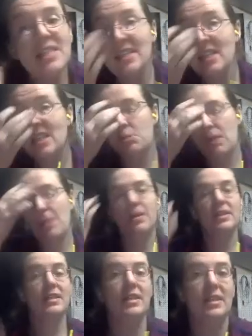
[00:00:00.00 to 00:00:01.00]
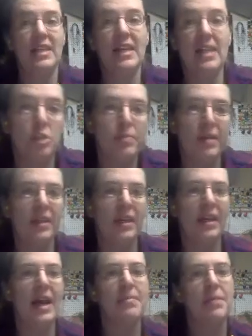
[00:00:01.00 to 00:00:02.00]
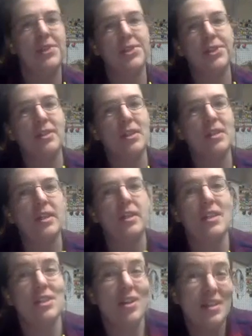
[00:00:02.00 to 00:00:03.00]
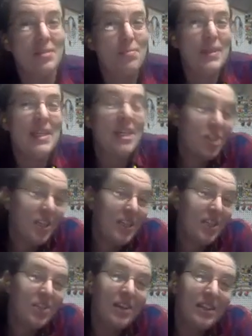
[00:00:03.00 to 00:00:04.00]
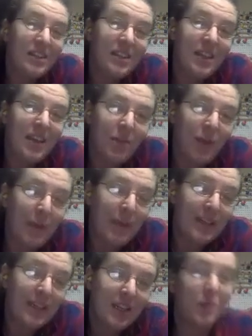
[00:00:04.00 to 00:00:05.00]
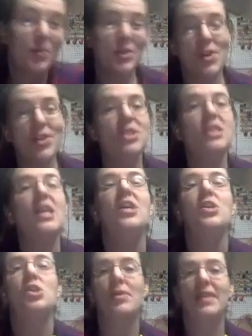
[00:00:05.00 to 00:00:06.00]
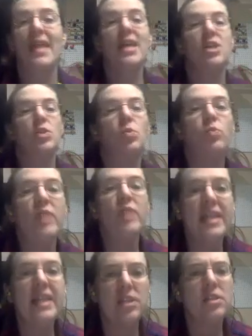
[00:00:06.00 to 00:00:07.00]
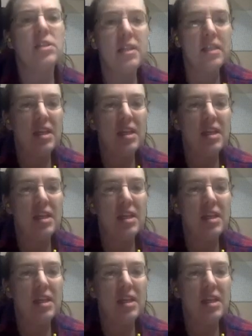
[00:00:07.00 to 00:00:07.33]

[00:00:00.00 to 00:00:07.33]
saying that this paper didn't exist, but like, I'm concerned that they're potentially dishonestly representing the results. So I would like to read it. So let's see